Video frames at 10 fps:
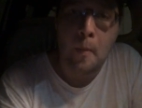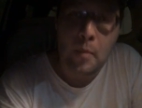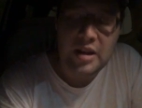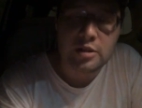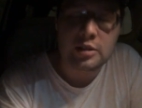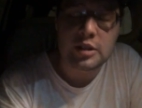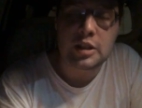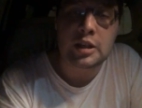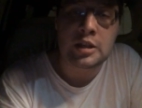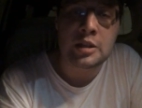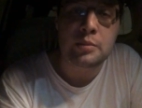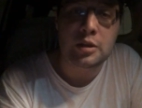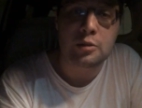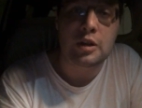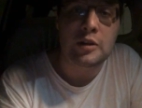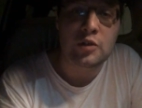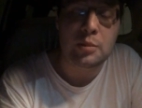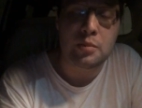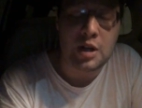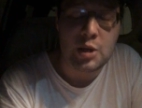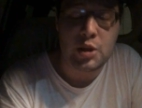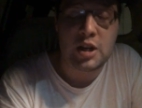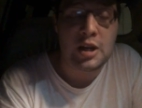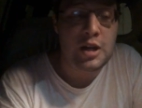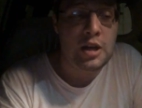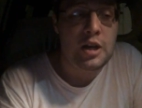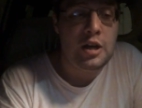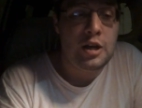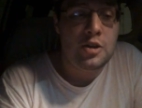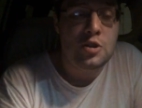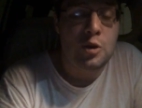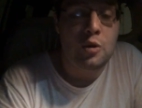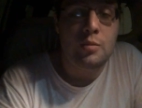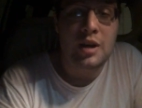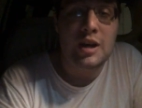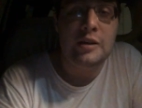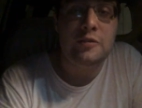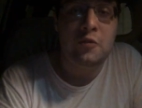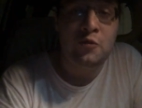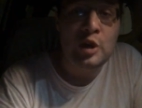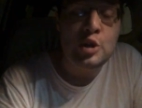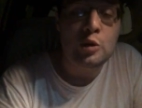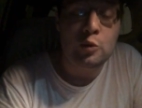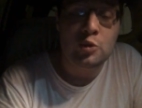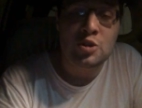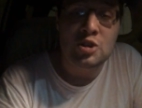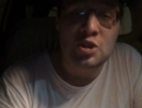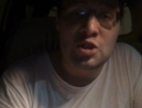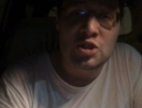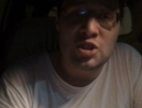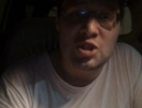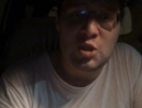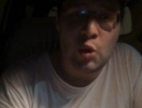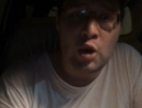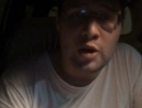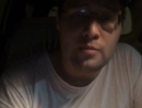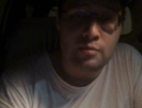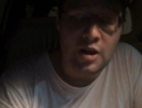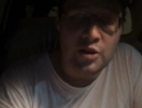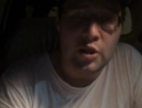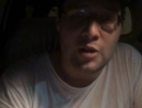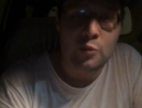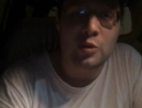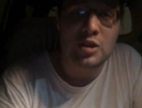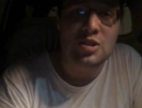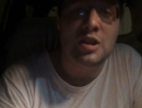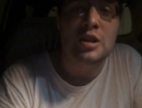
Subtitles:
basically in the middle of the month. So my official start month was